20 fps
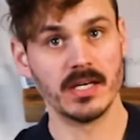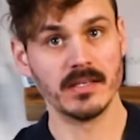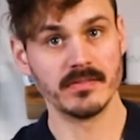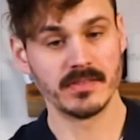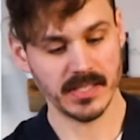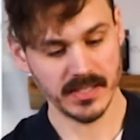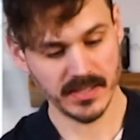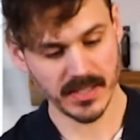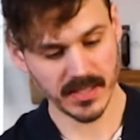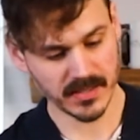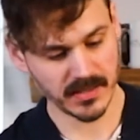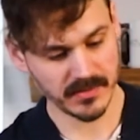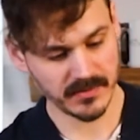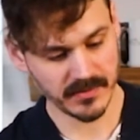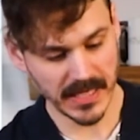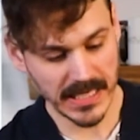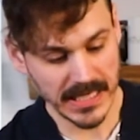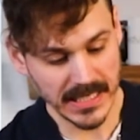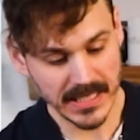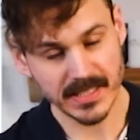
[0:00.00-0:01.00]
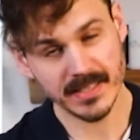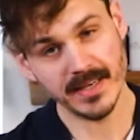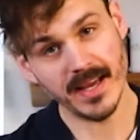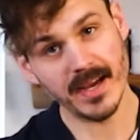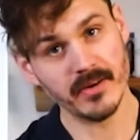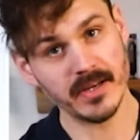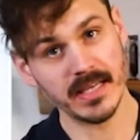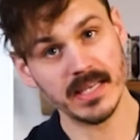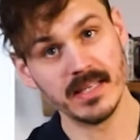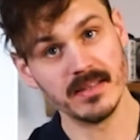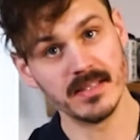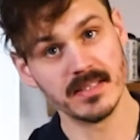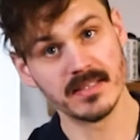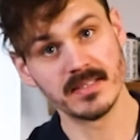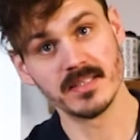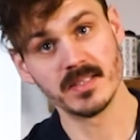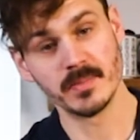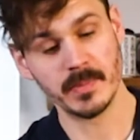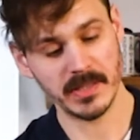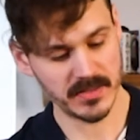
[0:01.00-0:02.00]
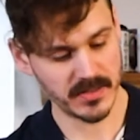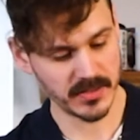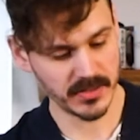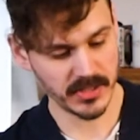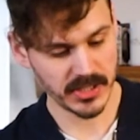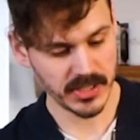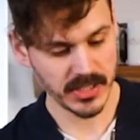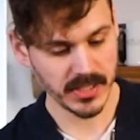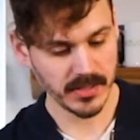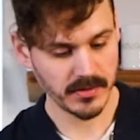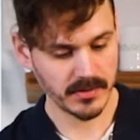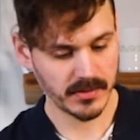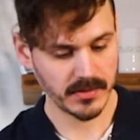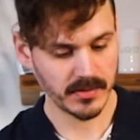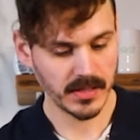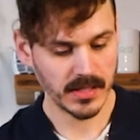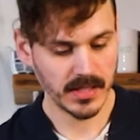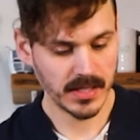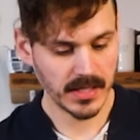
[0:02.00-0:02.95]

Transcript: of conductive ink now in this dispenser sheath.